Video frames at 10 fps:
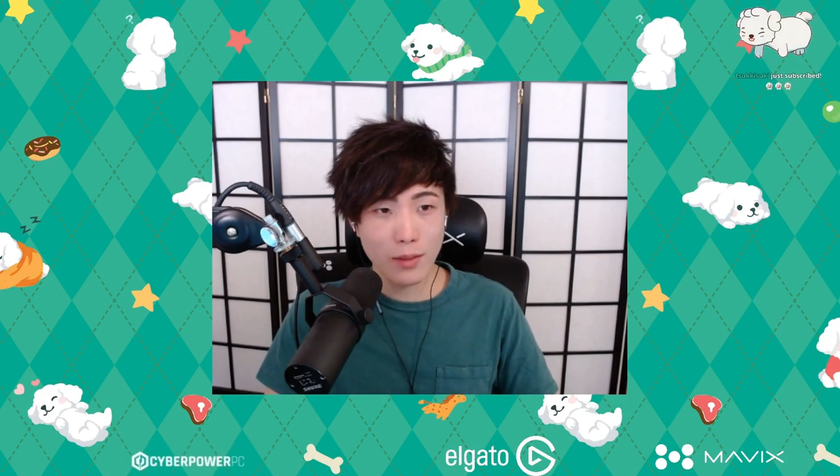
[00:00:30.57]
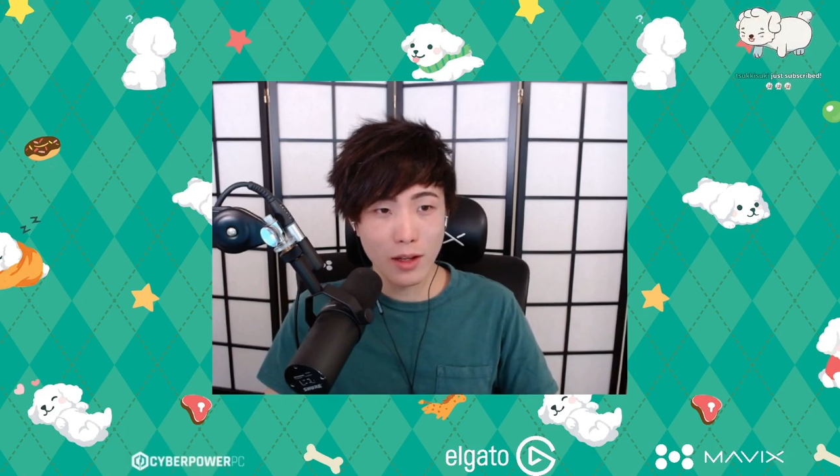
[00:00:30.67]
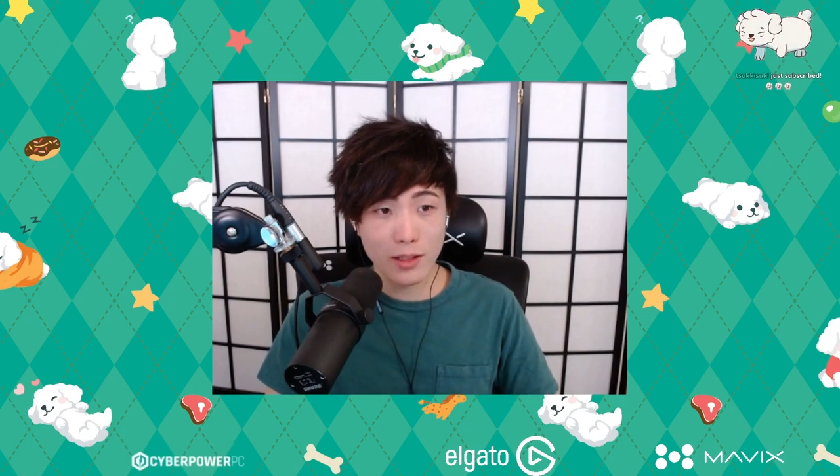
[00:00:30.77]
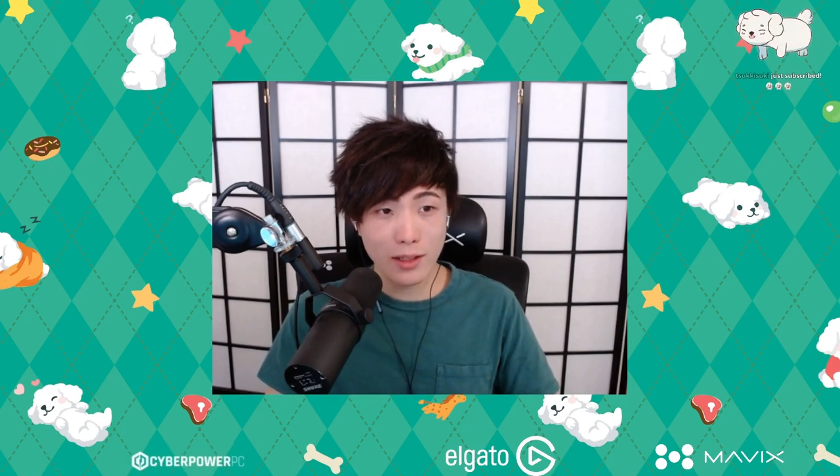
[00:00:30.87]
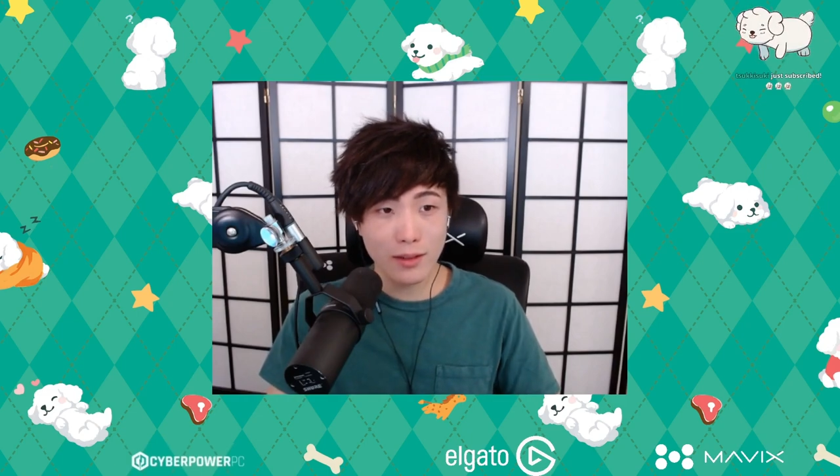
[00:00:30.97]

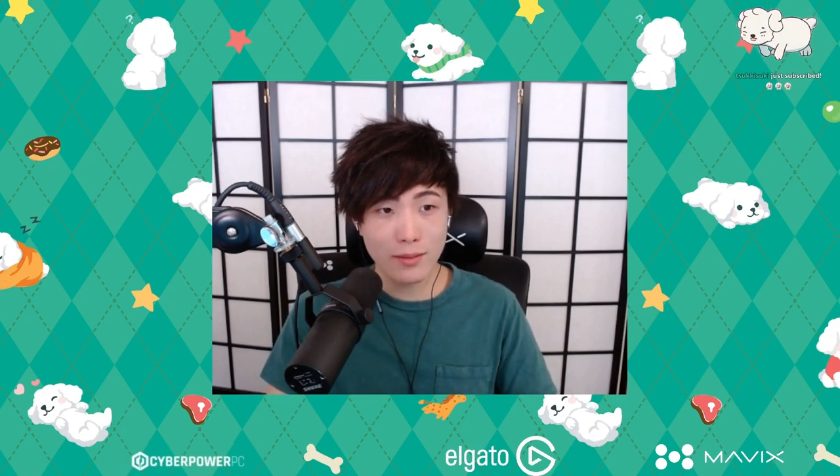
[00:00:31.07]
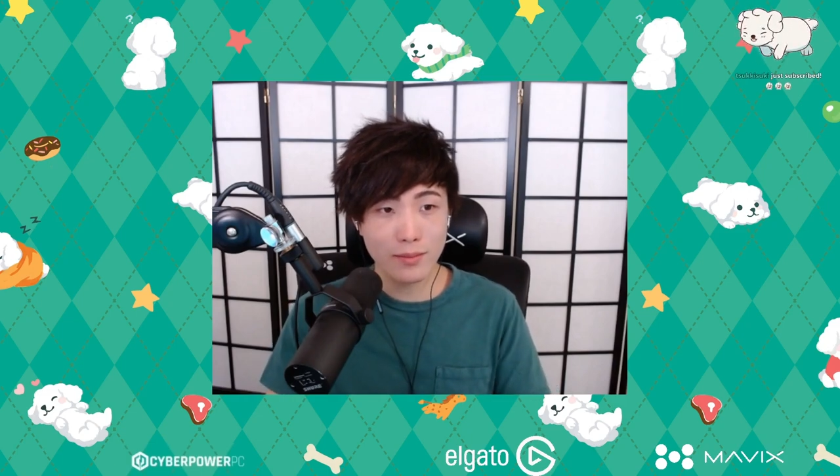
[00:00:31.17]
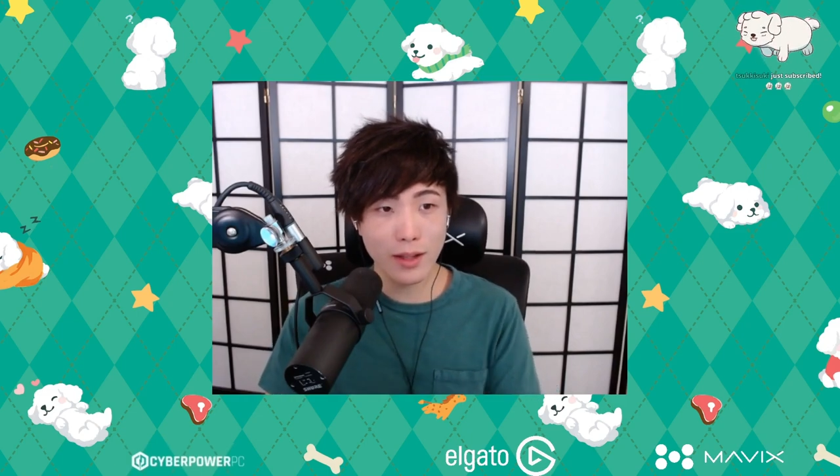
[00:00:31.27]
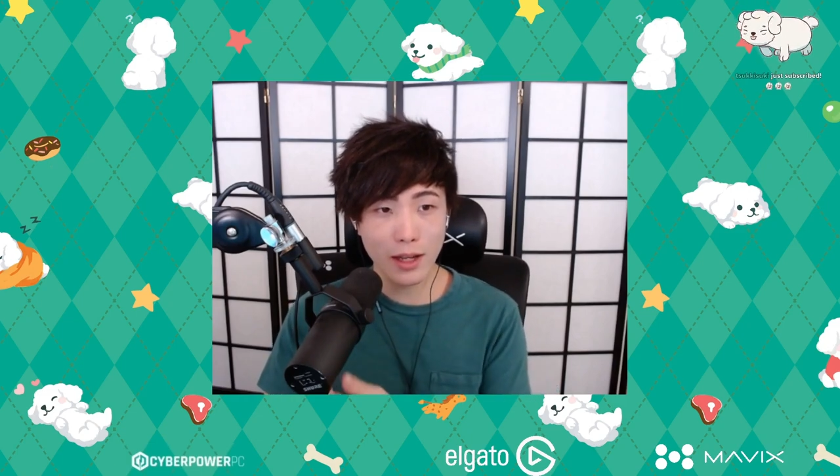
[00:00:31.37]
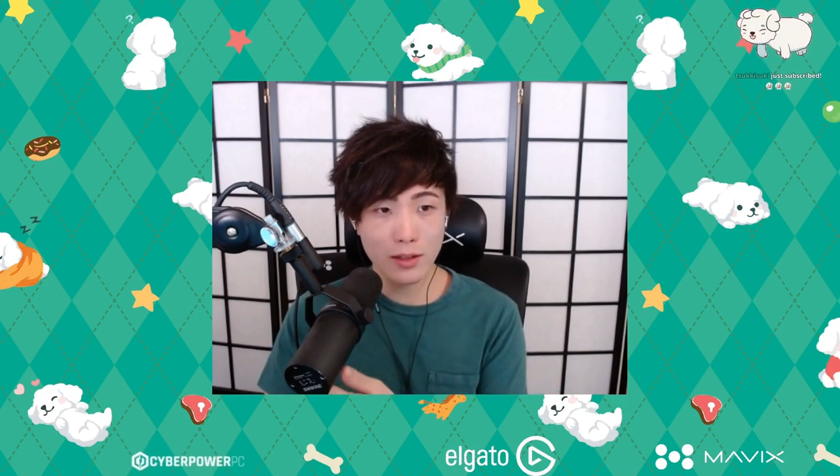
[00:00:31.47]
Lazi,
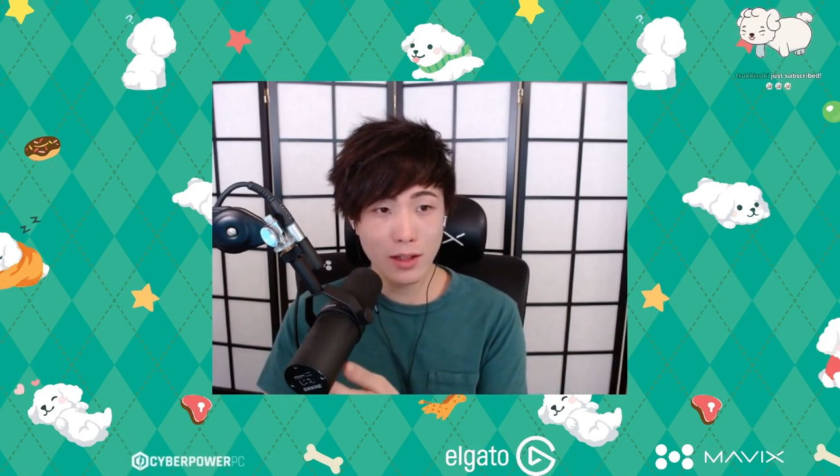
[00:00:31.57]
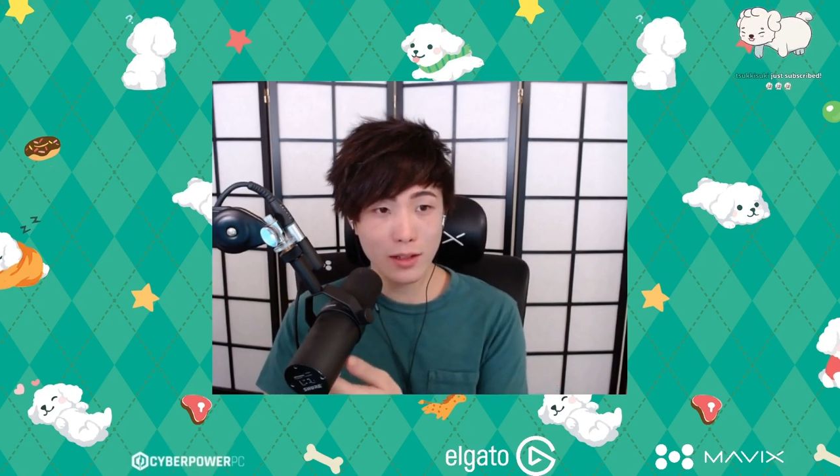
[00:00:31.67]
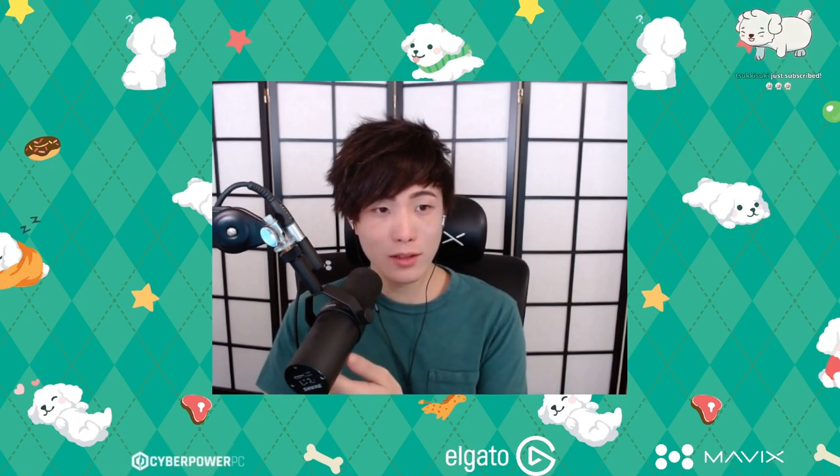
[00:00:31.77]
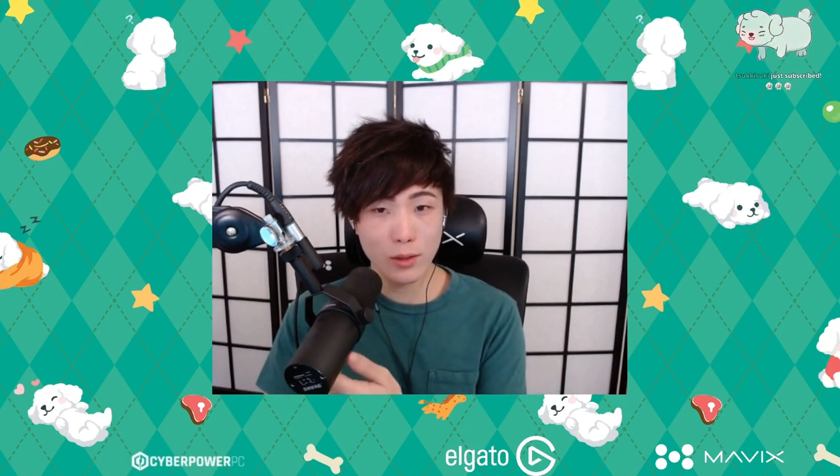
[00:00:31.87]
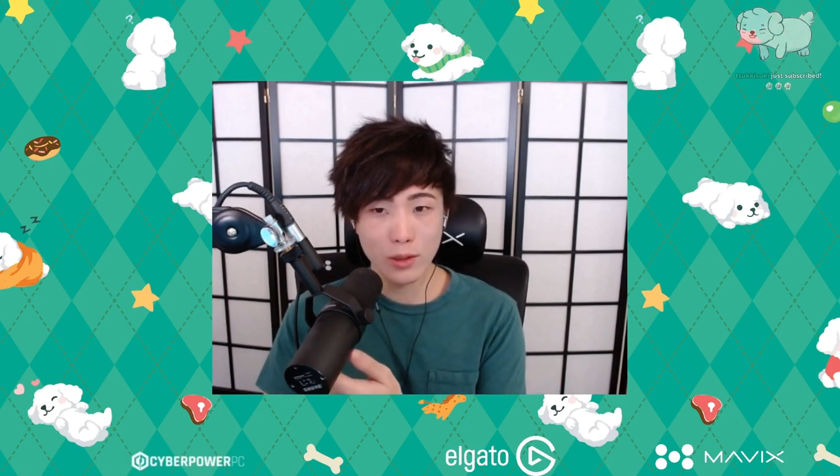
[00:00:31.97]
and
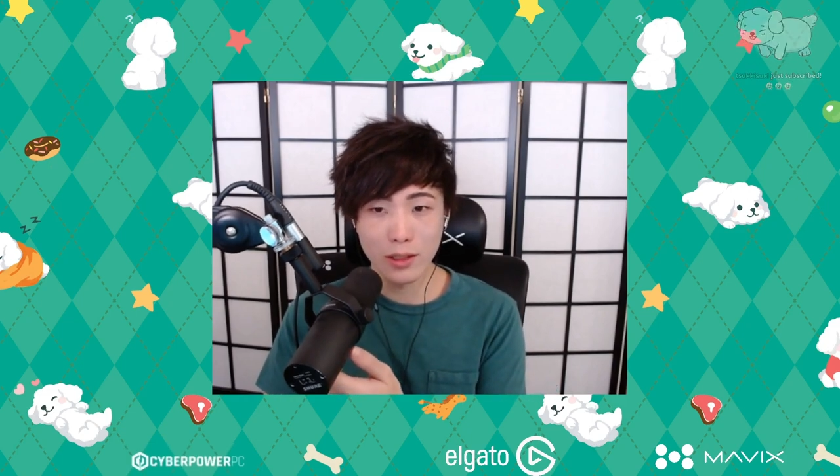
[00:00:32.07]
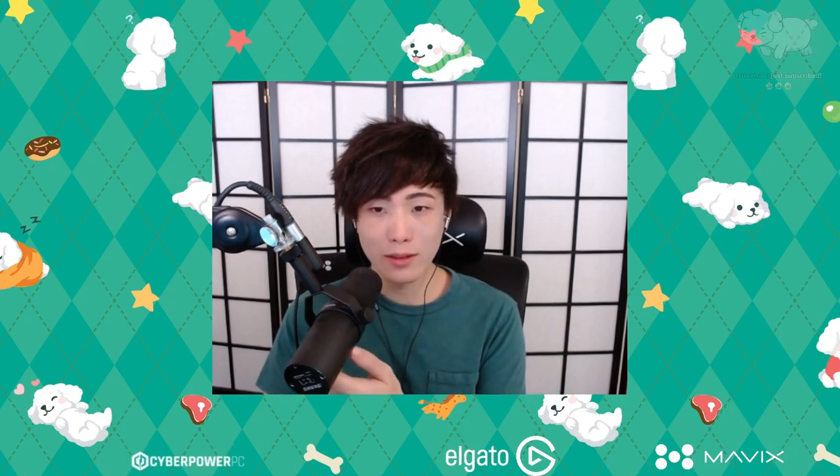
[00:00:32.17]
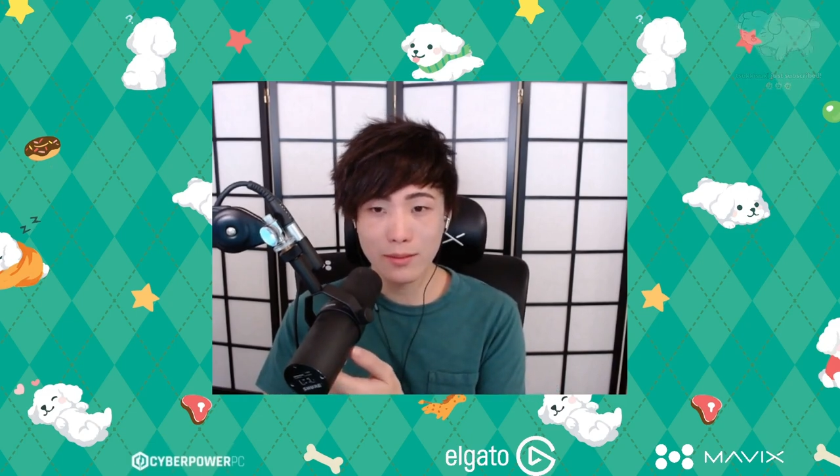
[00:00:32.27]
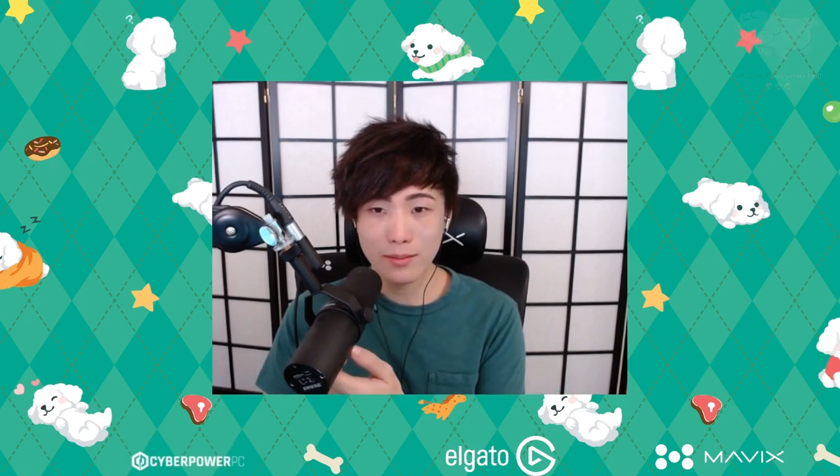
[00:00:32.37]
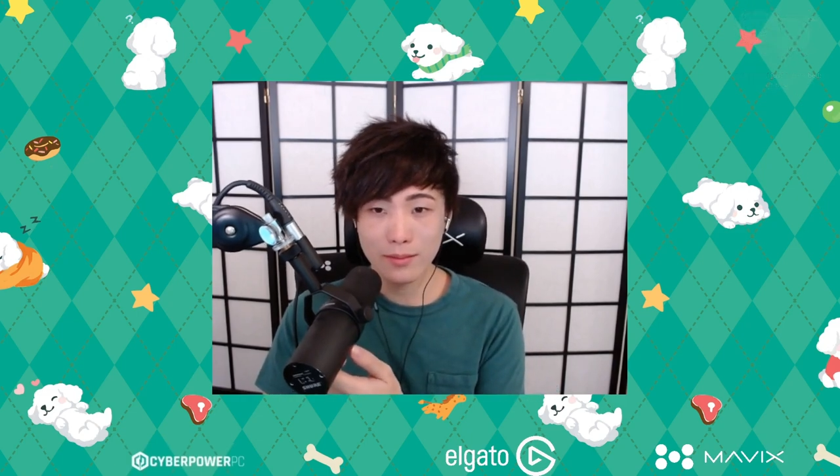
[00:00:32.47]
uh, Tsuki.